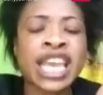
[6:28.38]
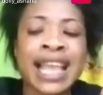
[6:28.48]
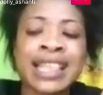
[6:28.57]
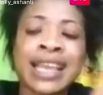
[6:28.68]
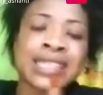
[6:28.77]
So you
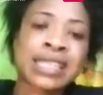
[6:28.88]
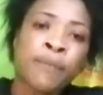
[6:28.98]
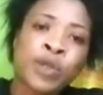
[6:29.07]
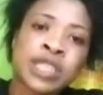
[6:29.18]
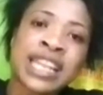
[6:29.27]
can take that
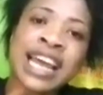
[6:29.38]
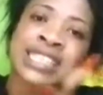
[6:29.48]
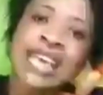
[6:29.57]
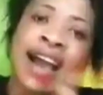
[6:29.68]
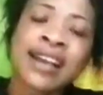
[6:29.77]
and put it in
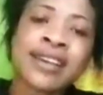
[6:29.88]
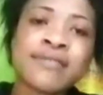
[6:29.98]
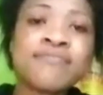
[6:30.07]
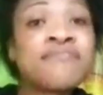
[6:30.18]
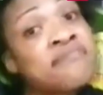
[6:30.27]
a song.
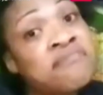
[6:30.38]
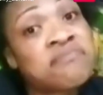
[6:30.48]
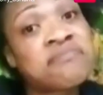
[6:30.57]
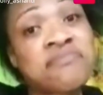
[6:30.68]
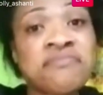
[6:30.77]

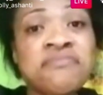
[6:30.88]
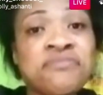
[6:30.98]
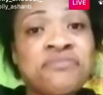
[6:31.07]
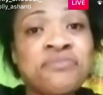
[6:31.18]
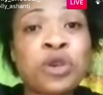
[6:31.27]

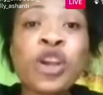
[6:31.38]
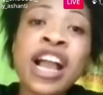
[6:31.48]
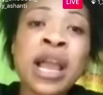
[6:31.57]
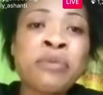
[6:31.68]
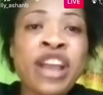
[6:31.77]
Me
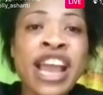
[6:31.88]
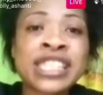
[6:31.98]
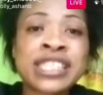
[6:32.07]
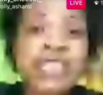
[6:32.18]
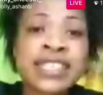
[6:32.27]
wrong or me
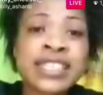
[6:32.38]
right?